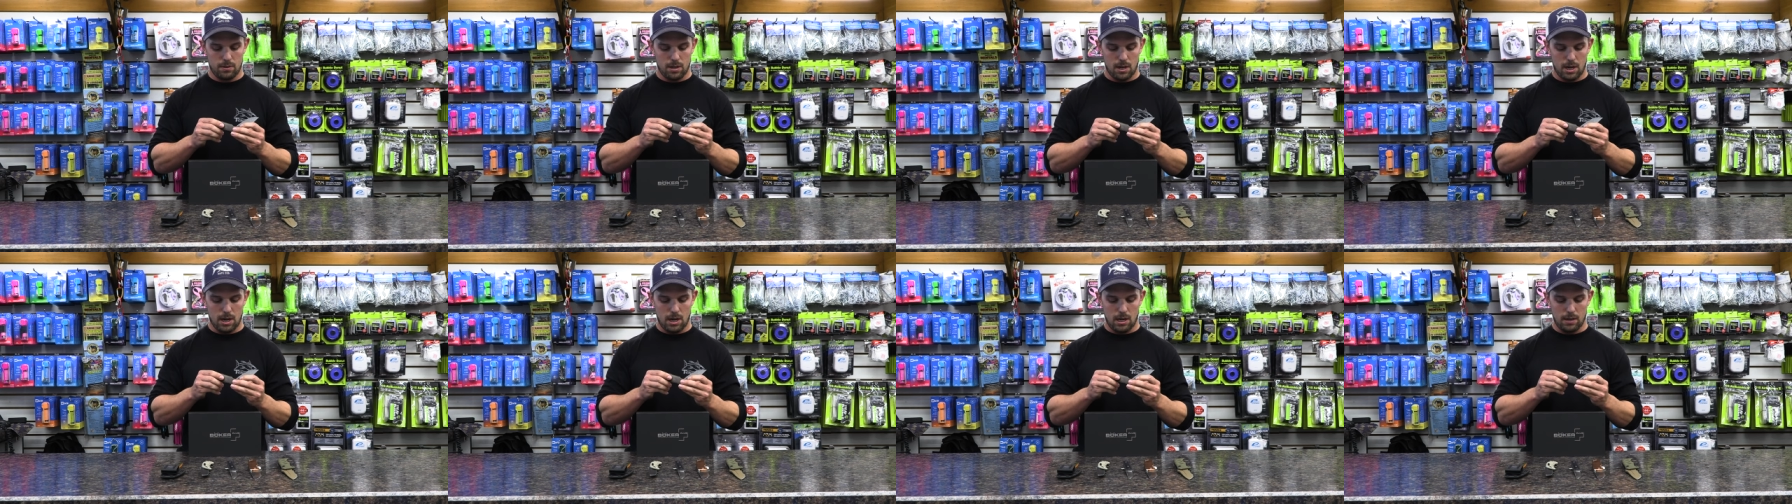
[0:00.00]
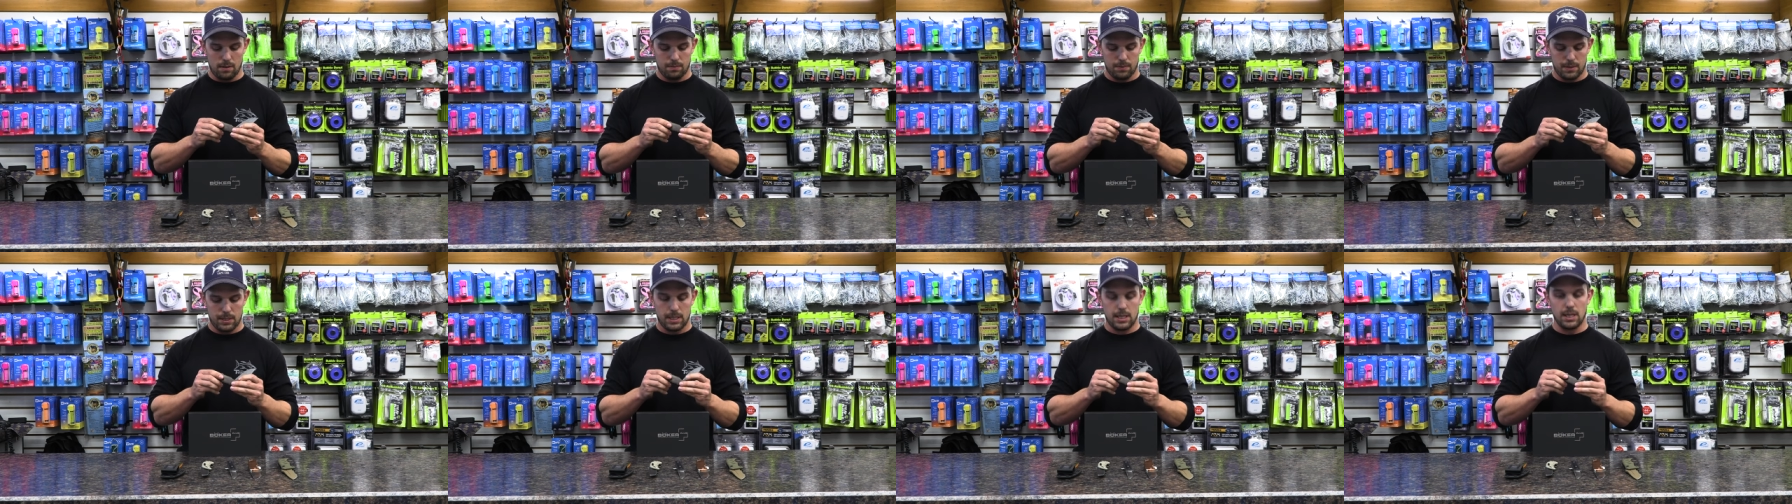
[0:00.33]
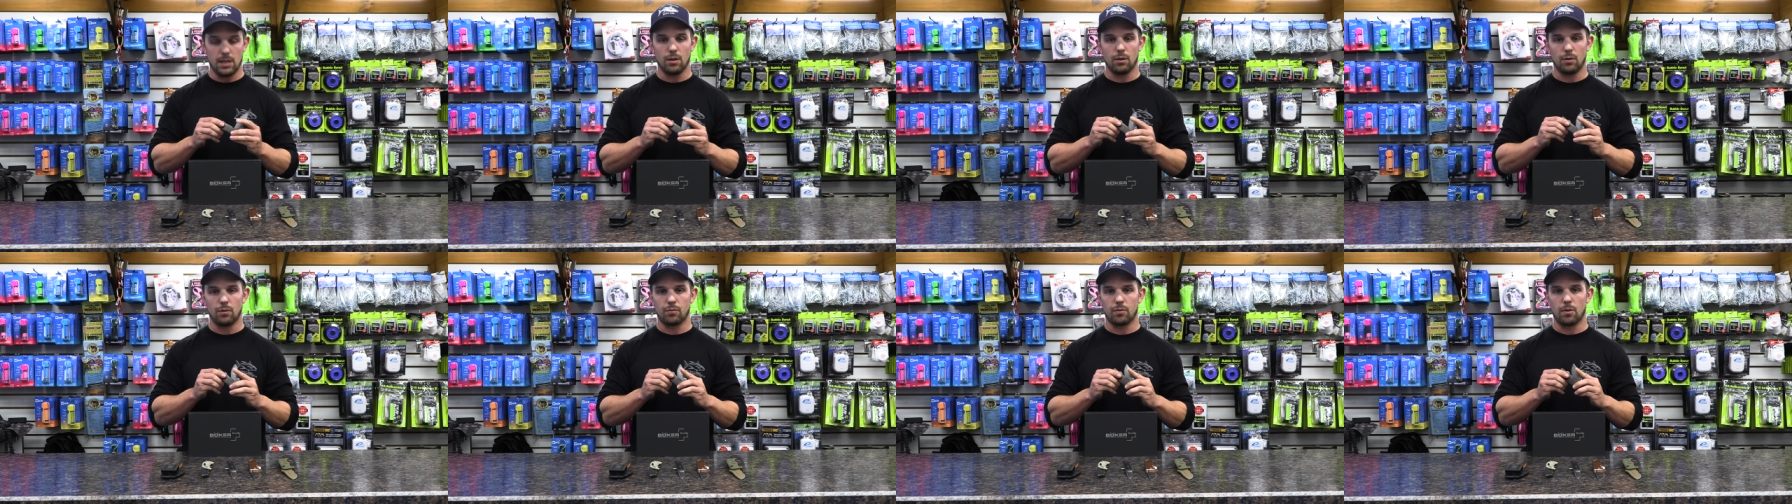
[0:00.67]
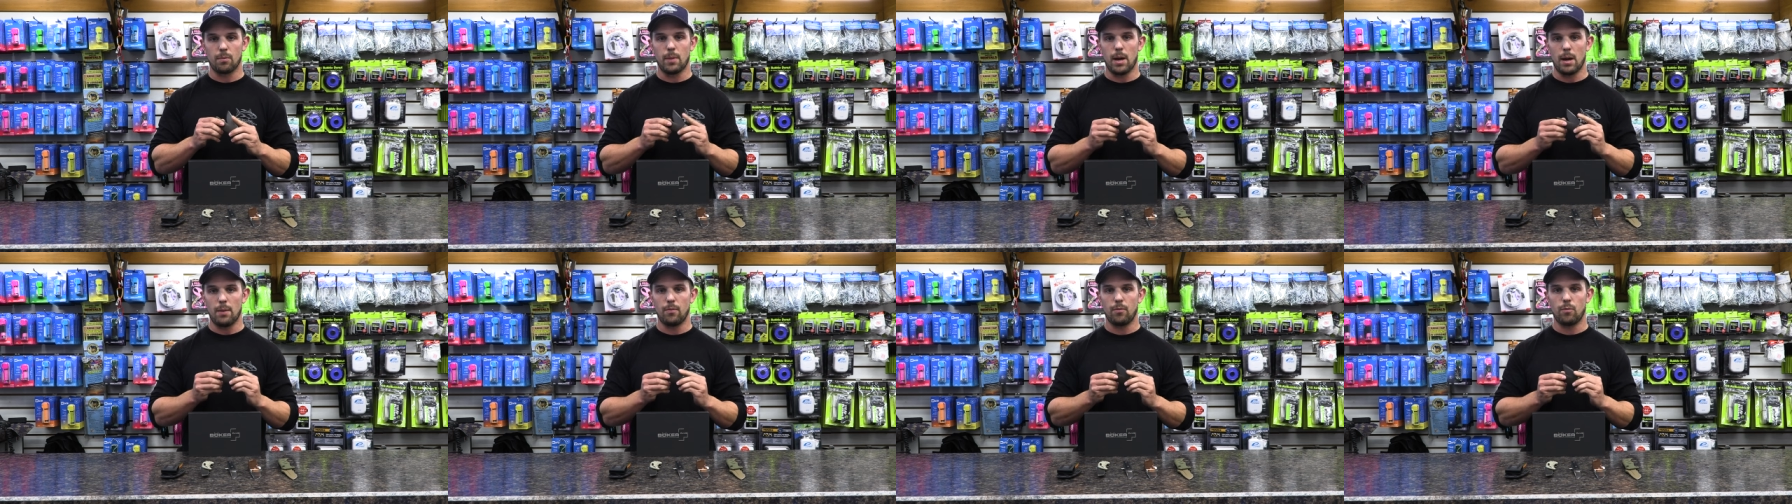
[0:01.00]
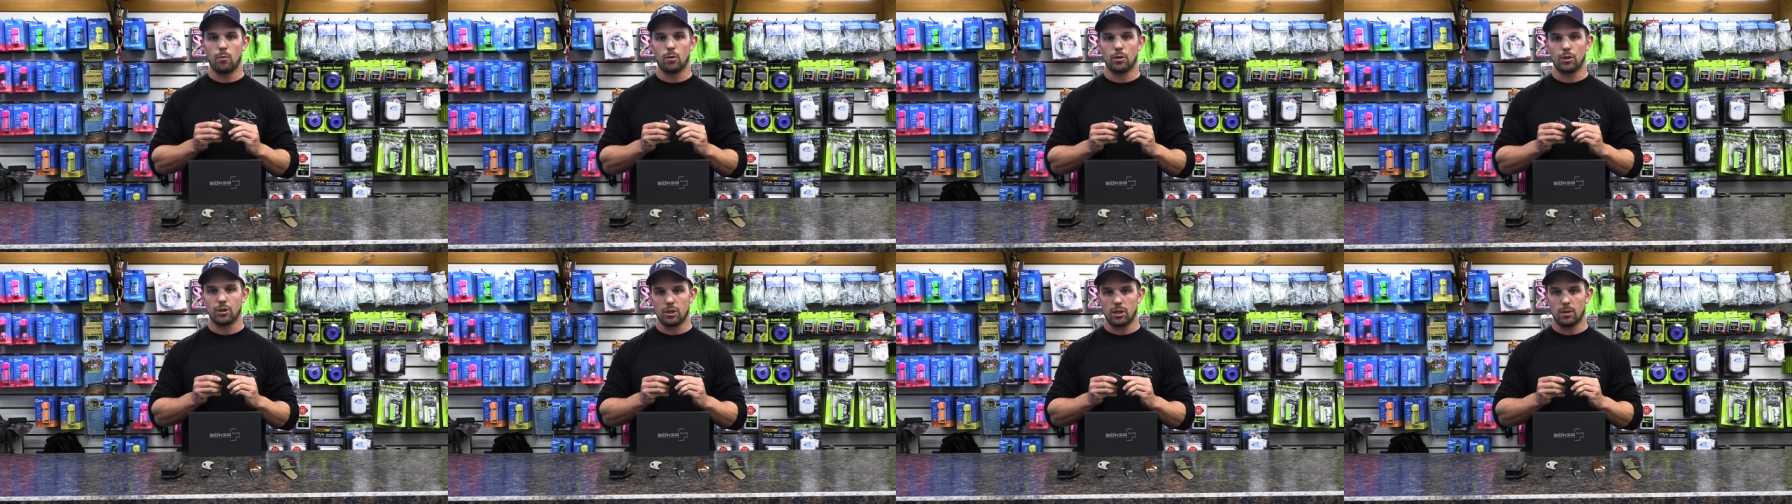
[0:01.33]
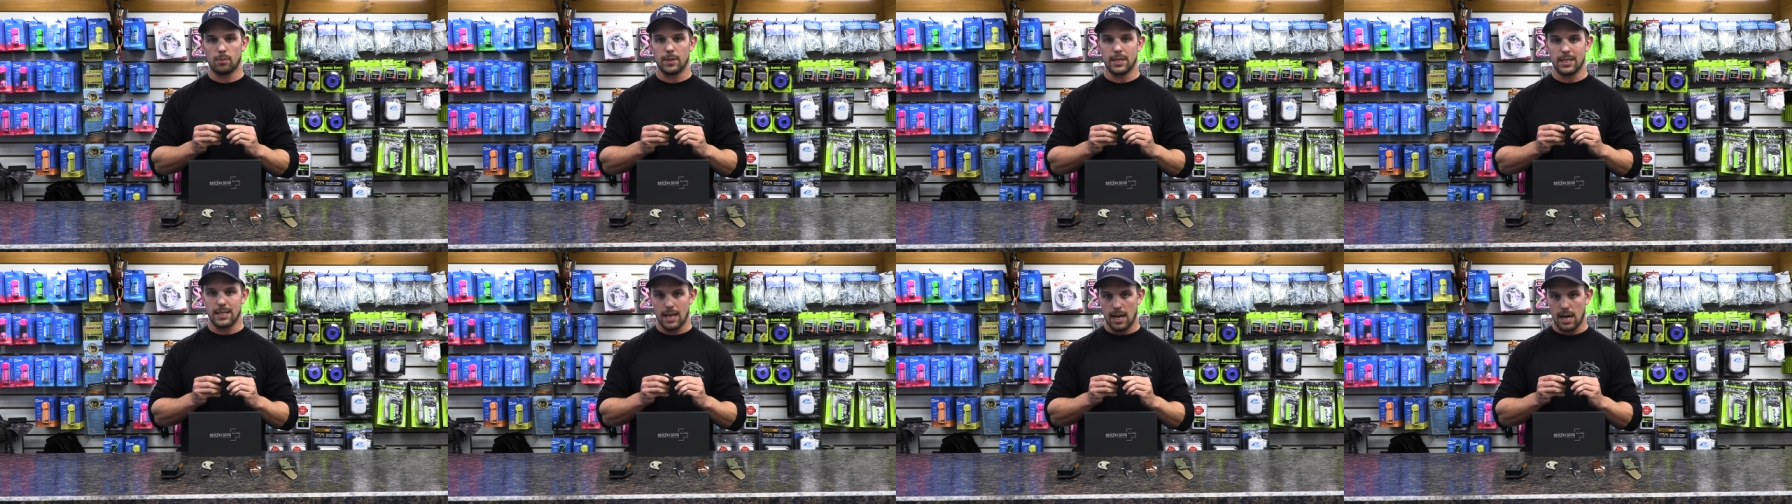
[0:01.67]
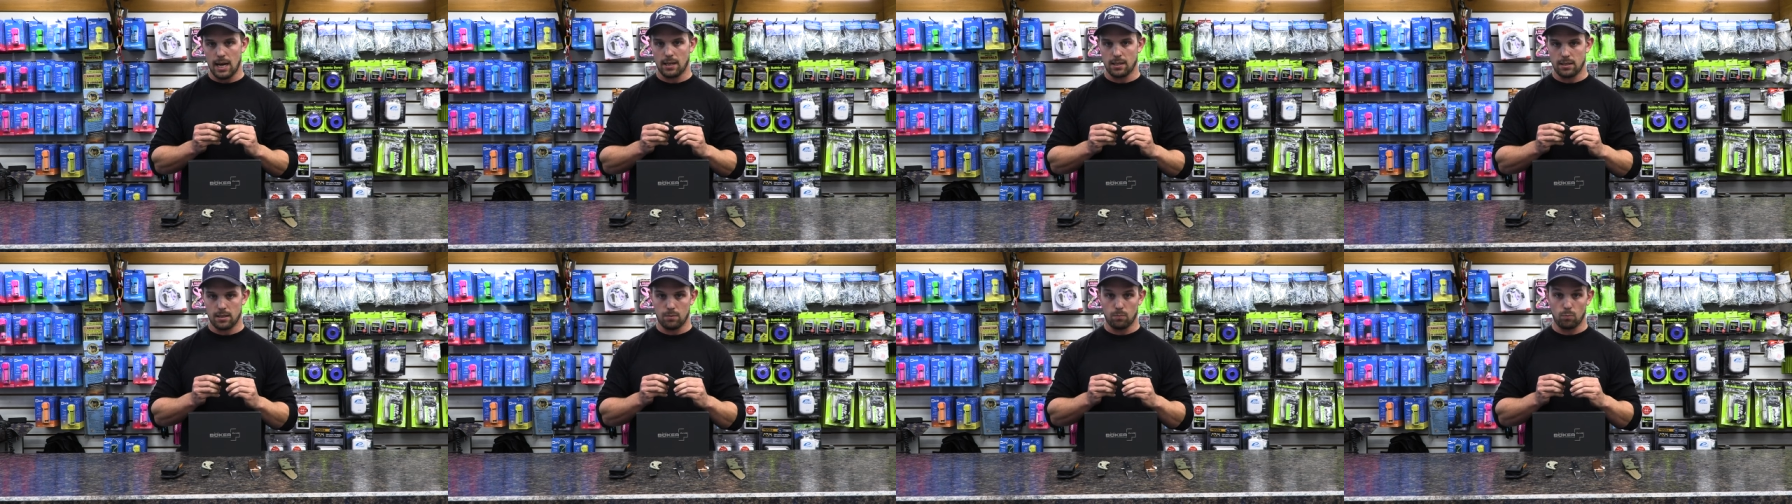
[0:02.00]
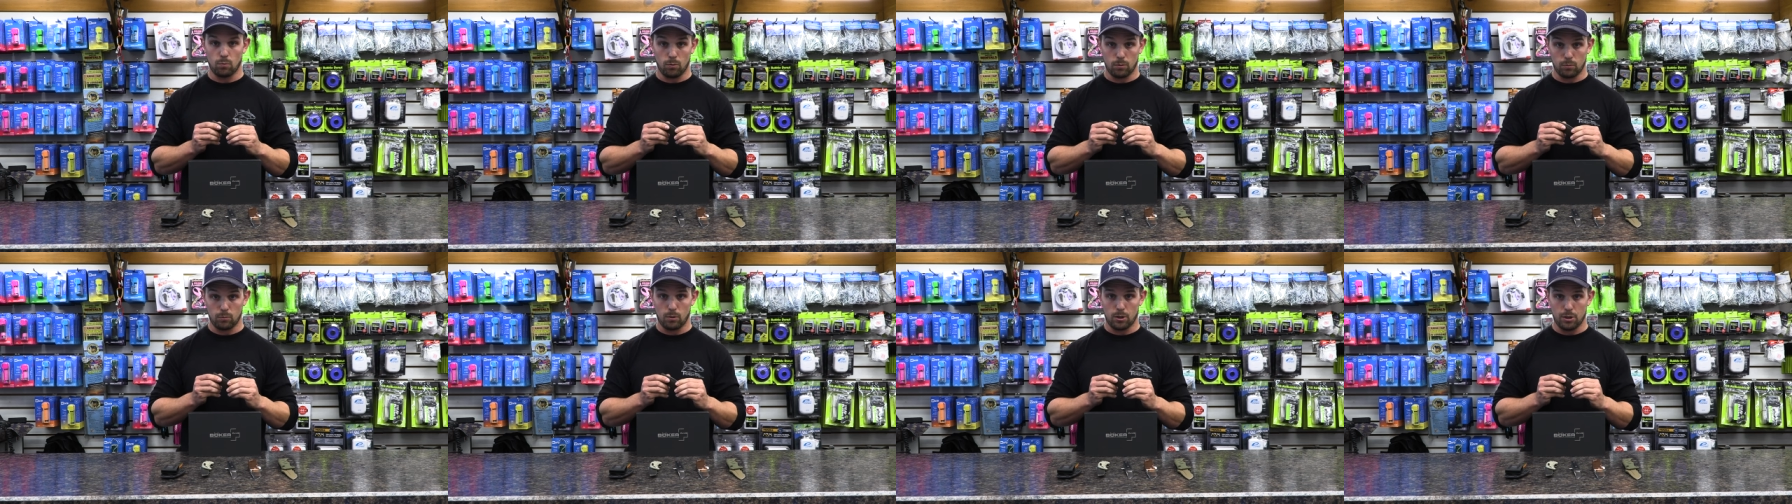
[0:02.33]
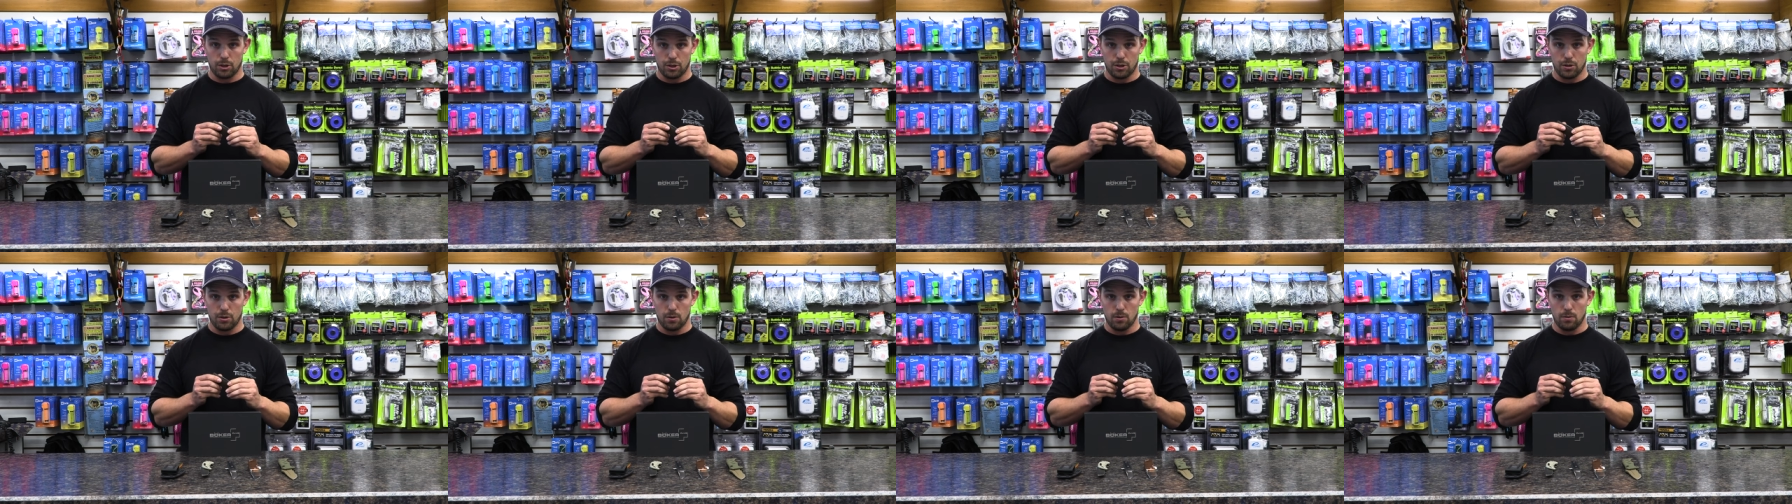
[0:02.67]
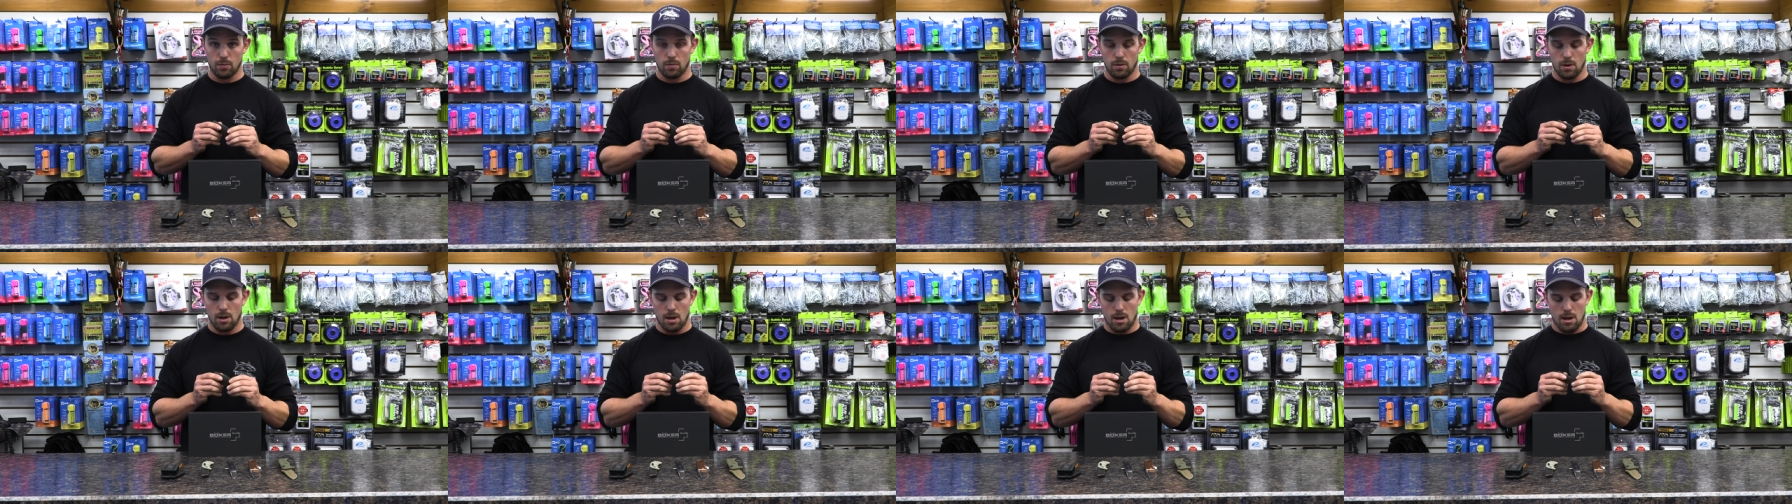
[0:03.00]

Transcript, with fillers: uh, steel from M4 Sherman tanks in World War II